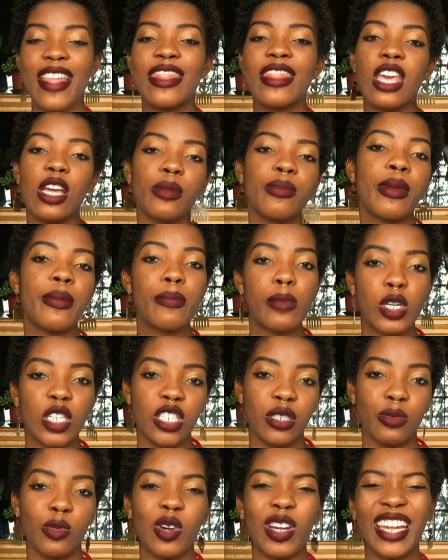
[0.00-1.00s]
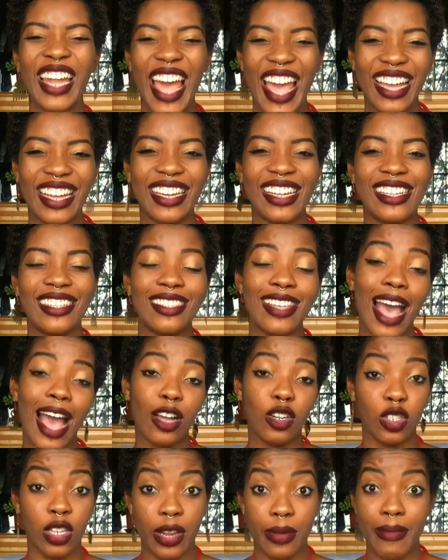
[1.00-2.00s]
they'll be much more likely to
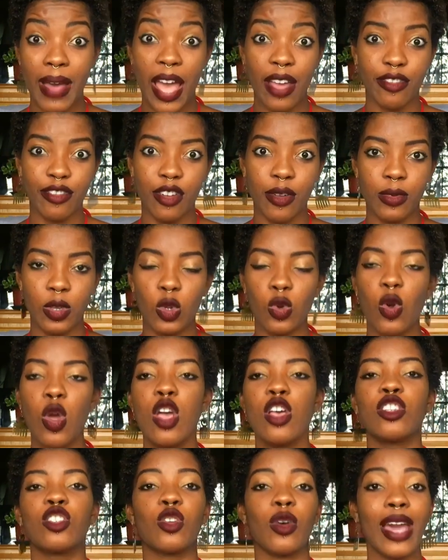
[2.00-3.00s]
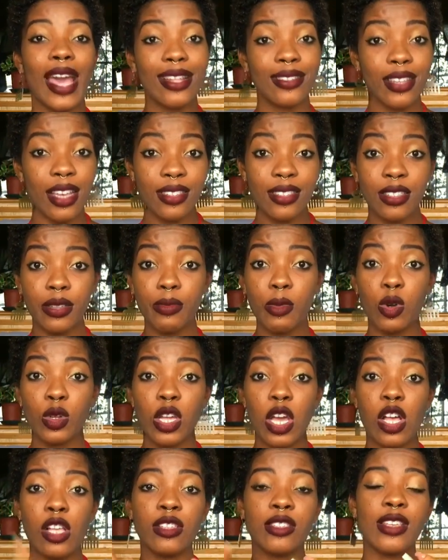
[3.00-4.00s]
actually buy from you so get
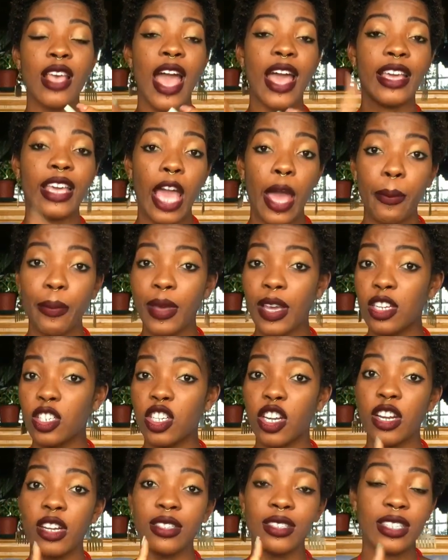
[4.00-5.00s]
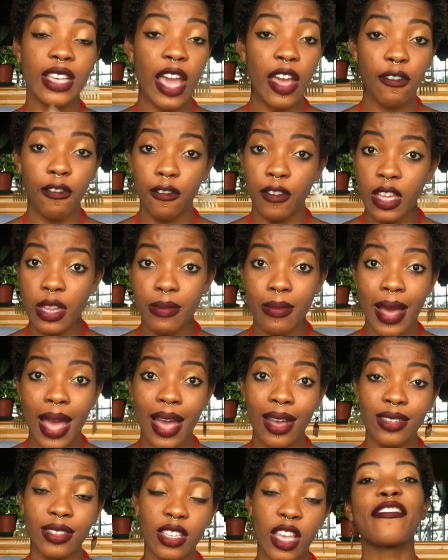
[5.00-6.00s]
testimonials get pictures get feedback.